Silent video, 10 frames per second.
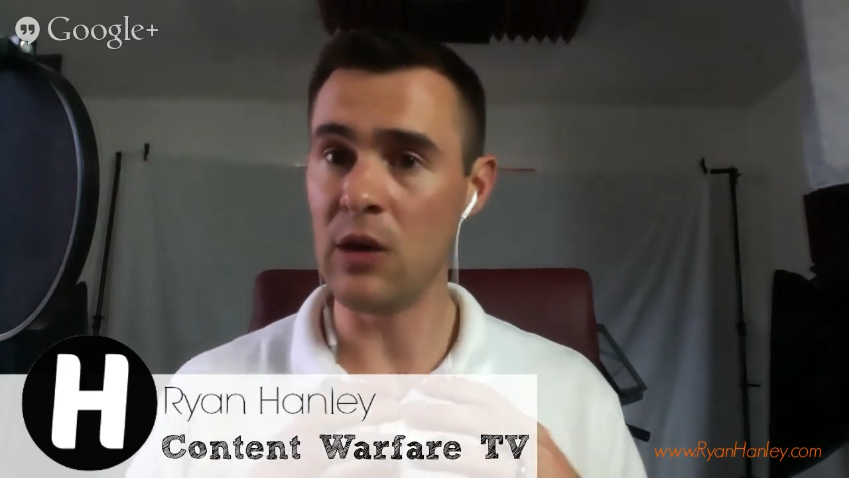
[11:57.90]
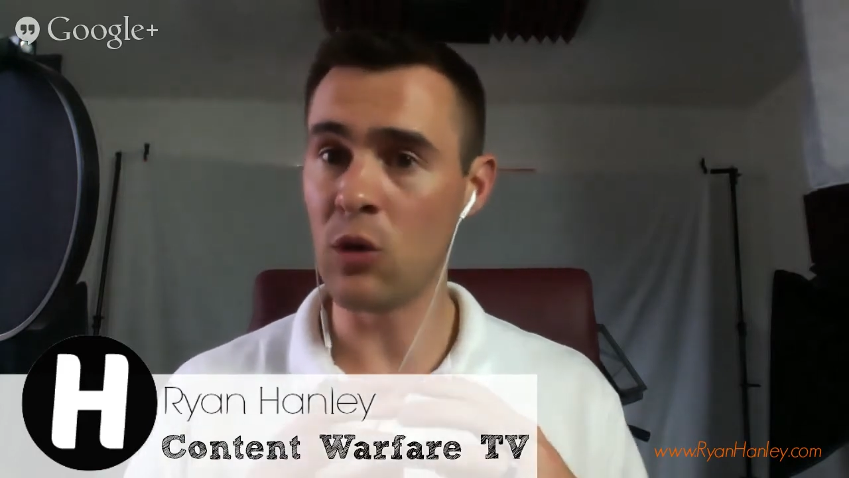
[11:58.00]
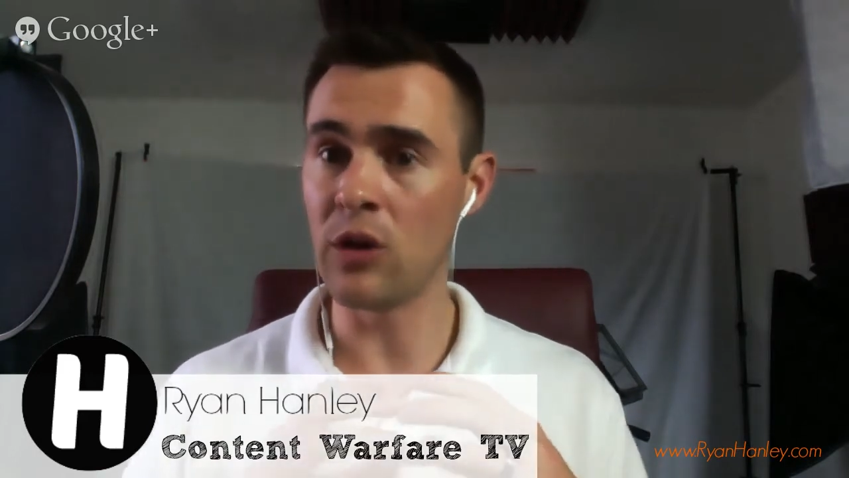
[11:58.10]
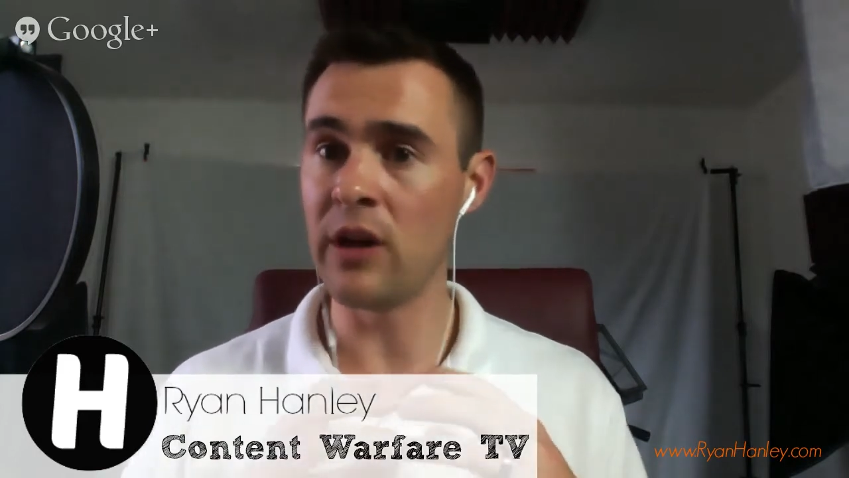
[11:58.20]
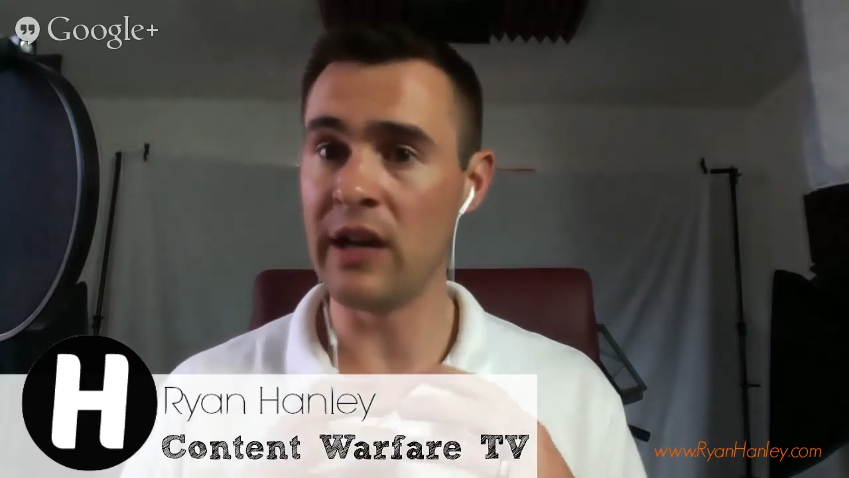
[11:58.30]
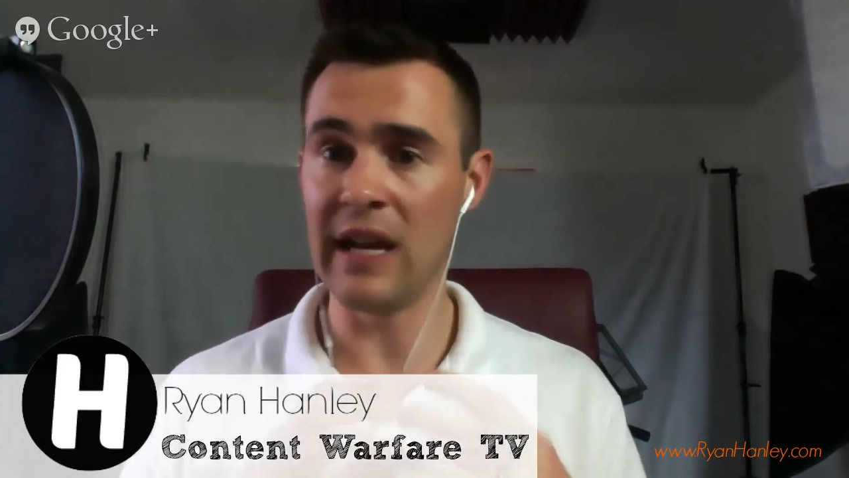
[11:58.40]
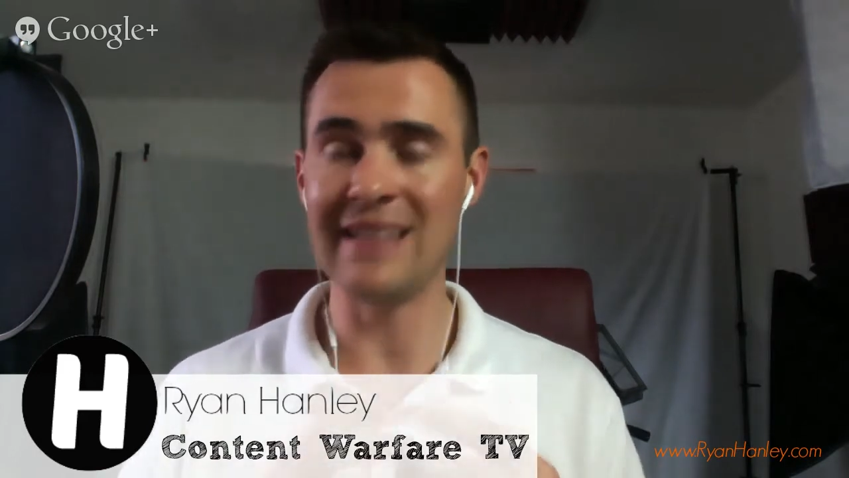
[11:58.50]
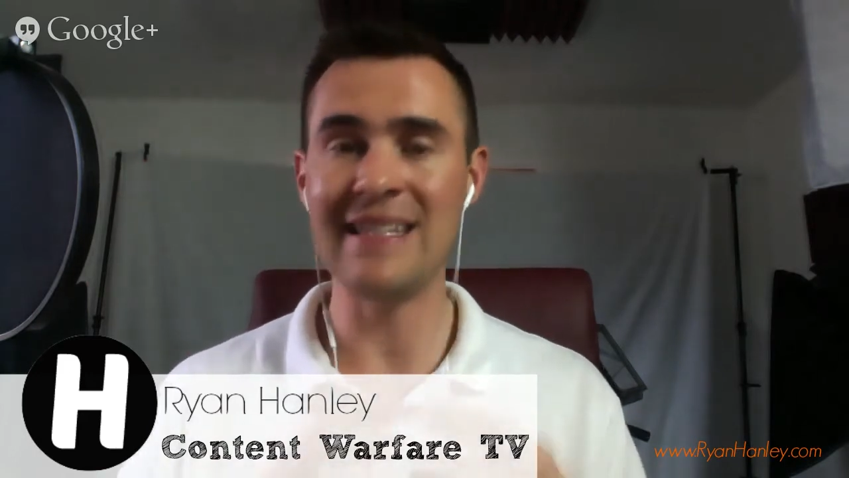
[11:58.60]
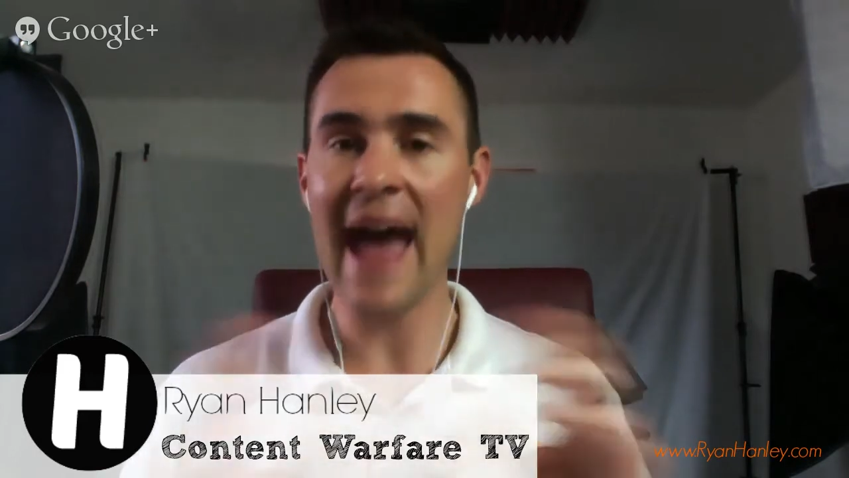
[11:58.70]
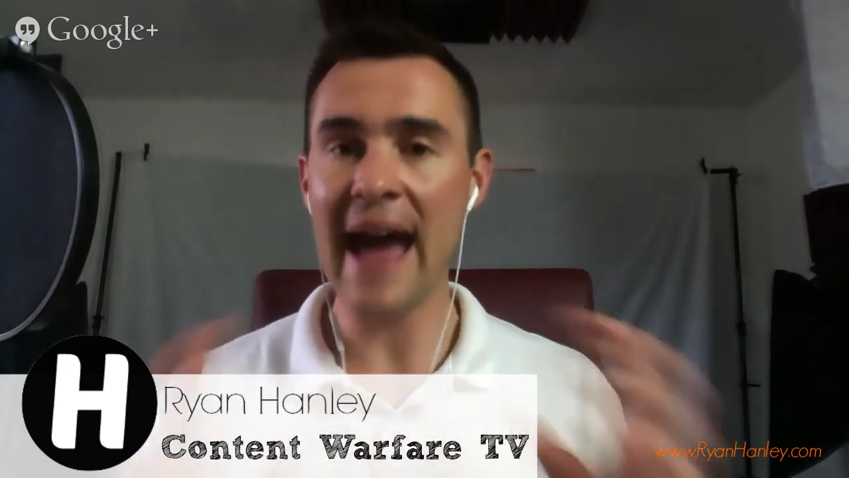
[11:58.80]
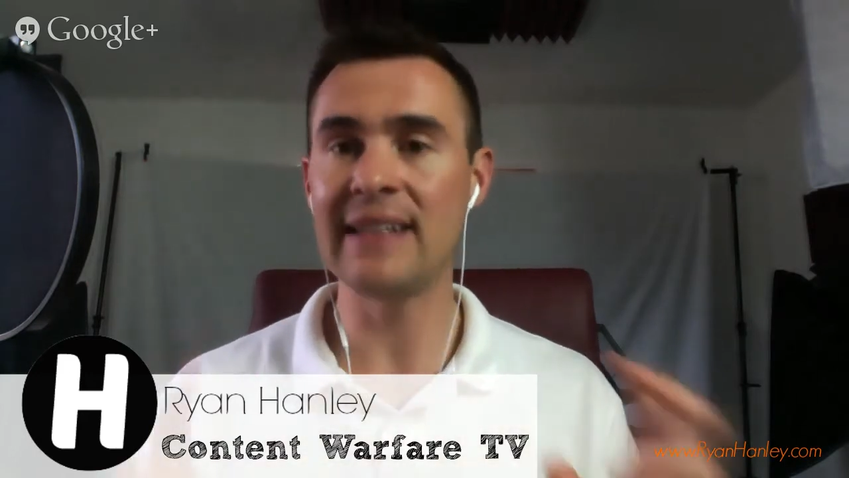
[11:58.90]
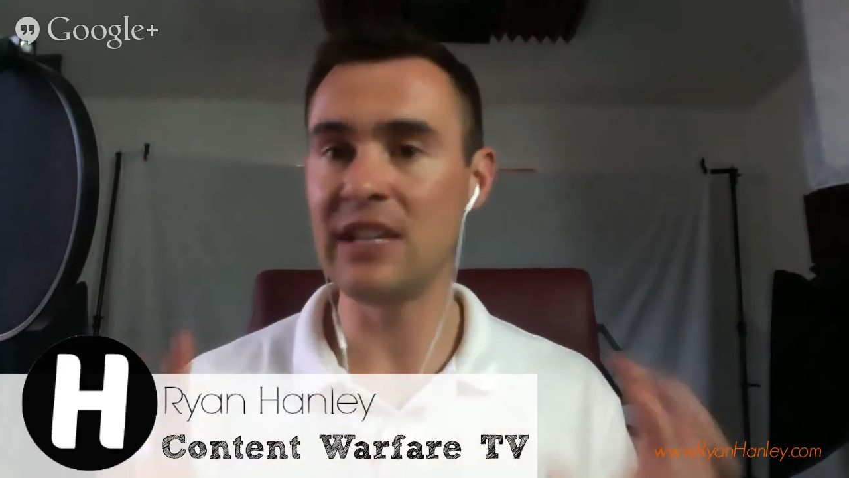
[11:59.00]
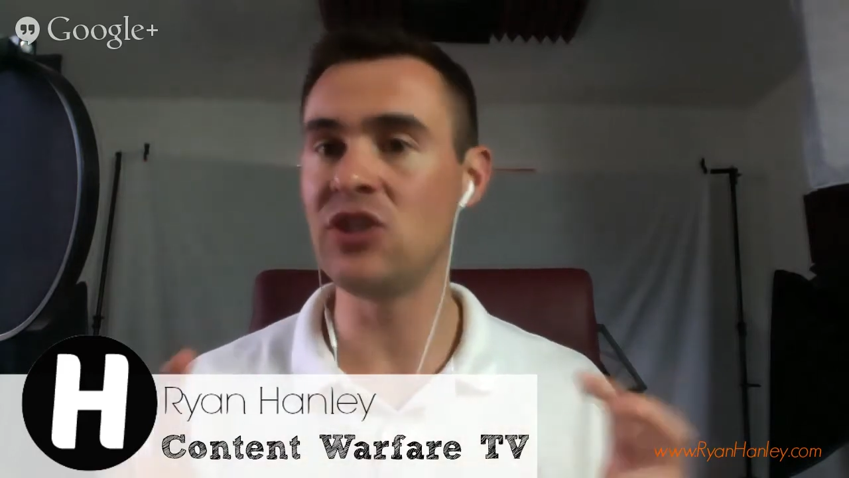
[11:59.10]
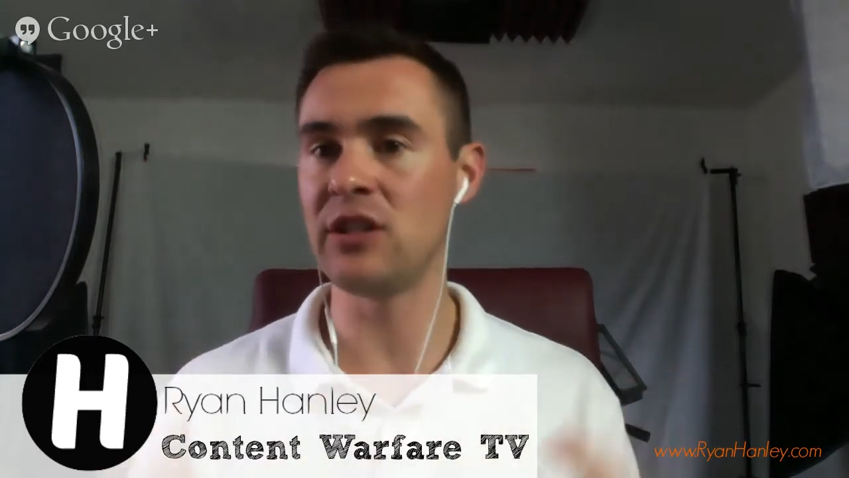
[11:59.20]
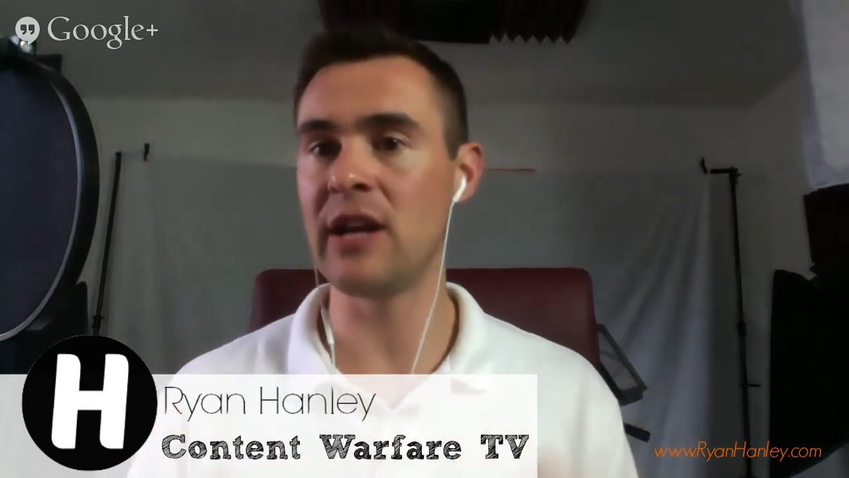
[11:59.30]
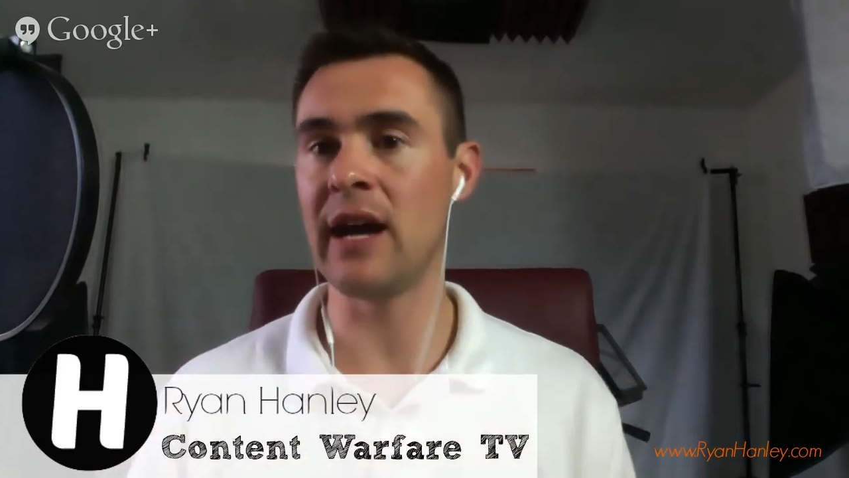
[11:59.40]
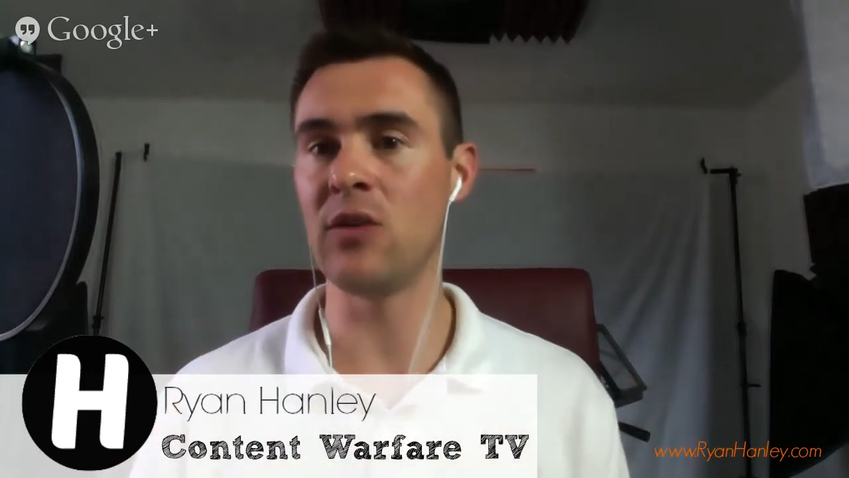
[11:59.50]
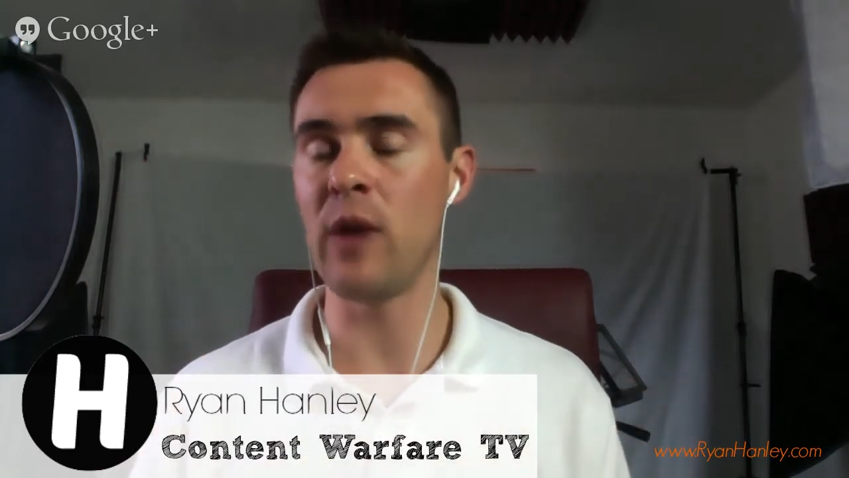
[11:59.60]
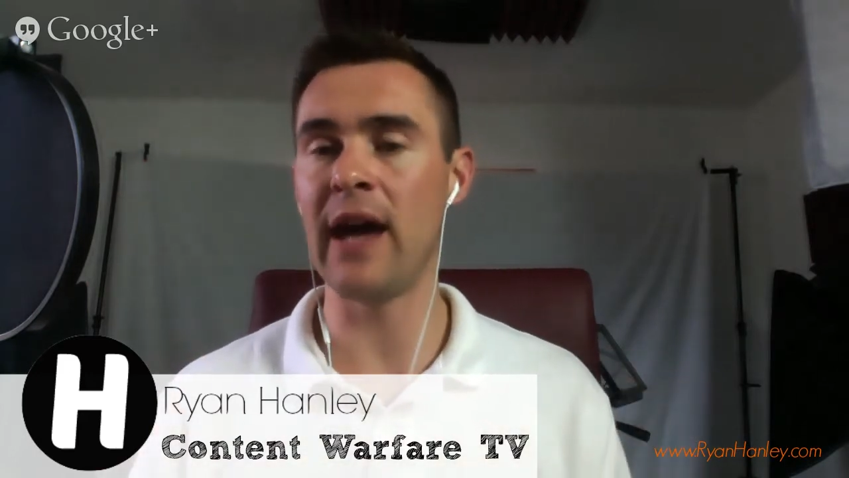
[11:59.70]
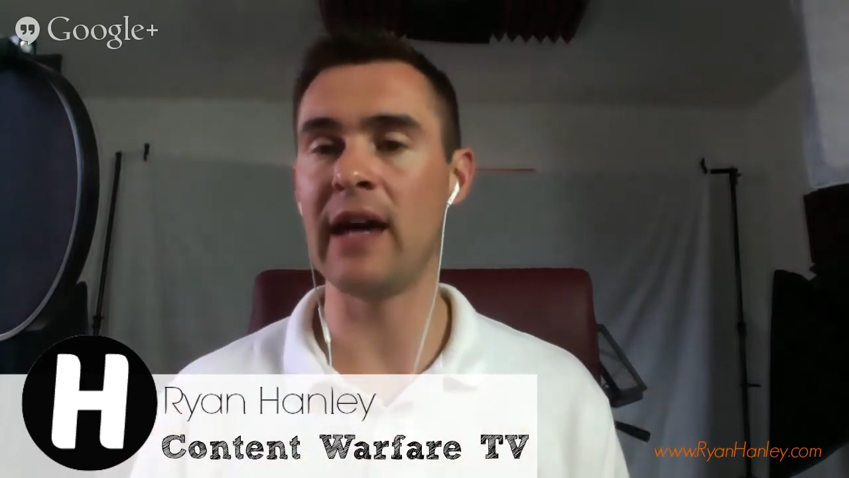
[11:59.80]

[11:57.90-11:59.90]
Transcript: or in a tactician kind of